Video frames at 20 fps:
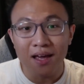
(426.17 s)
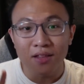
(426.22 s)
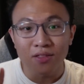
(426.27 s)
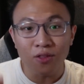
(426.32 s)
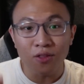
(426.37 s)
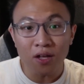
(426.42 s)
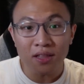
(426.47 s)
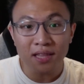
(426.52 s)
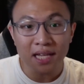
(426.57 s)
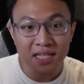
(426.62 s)

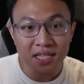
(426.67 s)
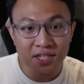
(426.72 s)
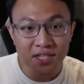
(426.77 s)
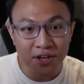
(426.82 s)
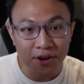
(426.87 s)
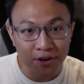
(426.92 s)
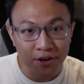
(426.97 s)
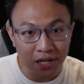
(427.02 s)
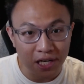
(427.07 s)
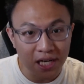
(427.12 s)
Not
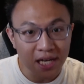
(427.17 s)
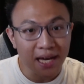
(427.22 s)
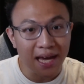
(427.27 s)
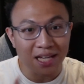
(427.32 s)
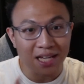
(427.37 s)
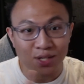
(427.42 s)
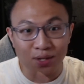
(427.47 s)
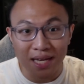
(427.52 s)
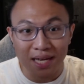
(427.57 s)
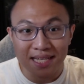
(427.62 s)
necessarily.
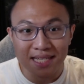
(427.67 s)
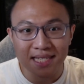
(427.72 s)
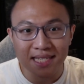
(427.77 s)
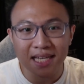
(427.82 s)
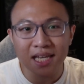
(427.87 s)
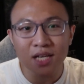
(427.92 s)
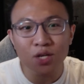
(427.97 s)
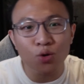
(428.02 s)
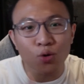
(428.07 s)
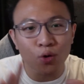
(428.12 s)
As you can
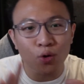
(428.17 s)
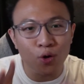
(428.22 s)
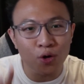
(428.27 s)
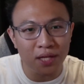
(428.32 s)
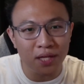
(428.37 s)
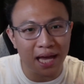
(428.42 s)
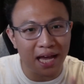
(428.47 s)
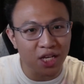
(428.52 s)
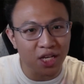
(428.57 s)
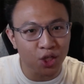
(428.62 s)
see, you
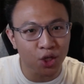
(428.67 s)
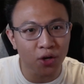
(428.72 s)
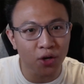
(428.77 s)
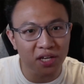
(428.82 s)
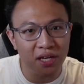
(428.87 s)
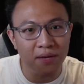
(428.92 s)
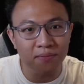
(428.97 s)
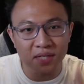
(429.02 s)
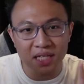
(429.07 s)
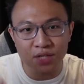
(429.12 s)
could enjoy
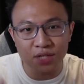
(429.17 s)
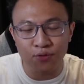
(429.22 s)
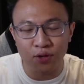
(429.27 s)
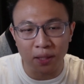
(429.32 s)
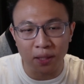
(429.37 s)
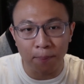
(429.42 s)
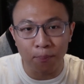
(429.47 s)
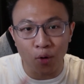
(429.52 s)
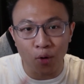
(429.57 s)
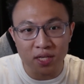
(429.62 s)
him just for
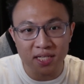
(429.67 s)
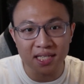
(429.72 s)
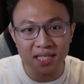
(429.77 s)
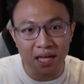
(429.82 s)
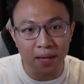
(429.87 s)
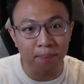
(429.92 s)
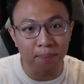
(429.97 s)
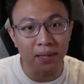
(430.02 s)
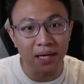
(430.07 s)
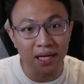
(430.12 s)
the poison
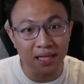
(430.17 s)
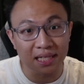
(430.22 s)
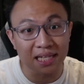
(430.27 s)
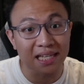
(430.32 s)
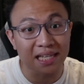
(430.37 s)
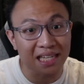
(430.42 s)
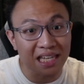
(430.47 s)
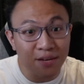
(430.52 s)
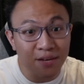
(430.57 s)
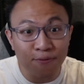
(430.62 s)

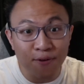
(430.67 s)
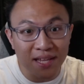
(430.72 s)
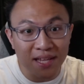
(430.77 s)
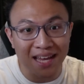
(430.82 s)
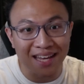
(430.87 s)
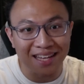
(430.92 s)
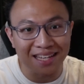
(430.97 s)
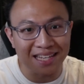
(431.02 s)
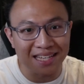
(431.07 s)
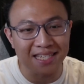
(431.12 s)
ability even
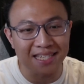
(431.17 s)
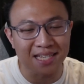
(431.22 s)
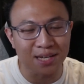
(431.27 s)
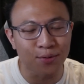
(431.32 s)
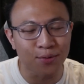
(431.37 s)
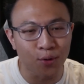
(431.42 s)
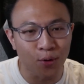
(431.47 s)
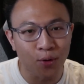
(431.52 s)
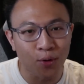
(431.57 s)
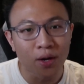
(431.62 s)
at
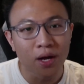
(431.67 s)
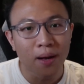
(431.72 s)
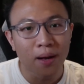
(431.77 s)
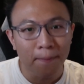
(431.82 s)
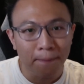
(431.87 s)
E0.